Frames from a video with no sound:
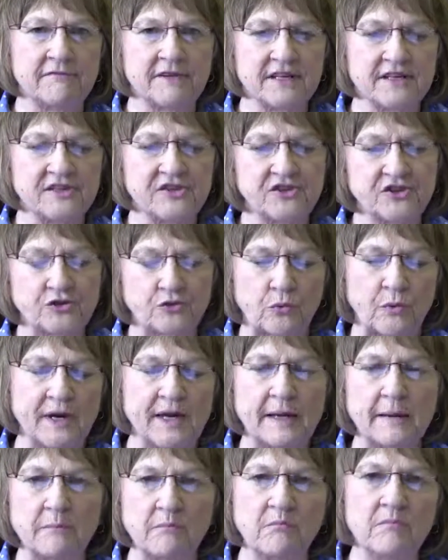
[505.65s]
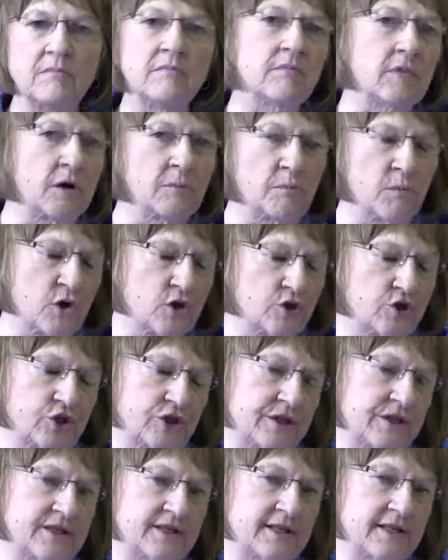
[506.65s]
extreme
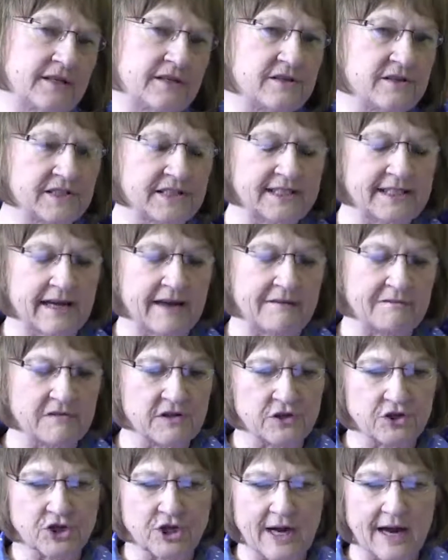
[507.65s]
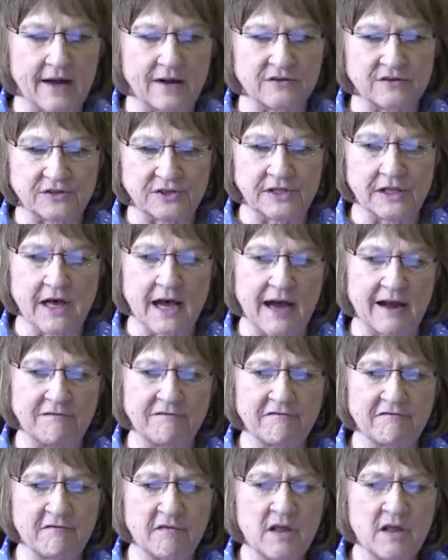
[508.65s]
emergency to save the child's life.